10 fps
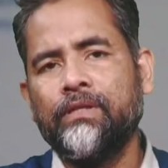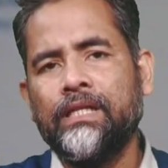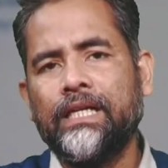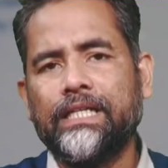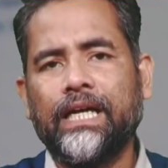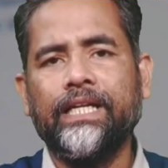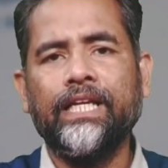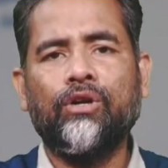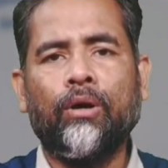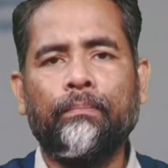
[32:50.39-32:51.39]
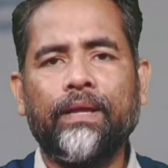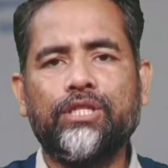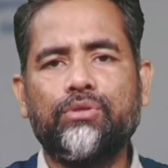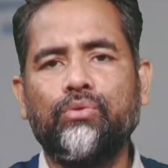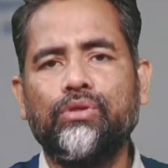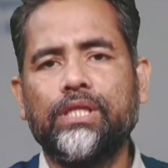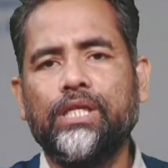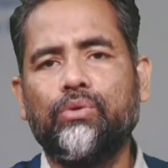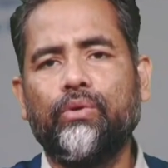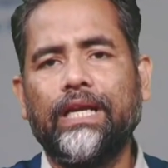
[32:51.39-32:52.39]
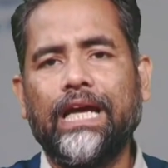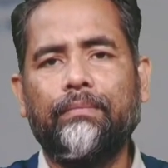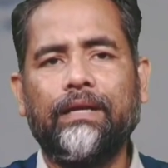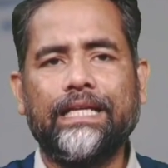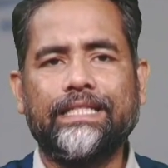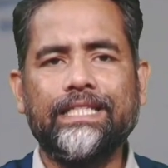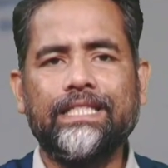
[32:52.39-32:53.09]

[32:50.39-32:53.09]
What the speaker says: turning complex tools into reliable assets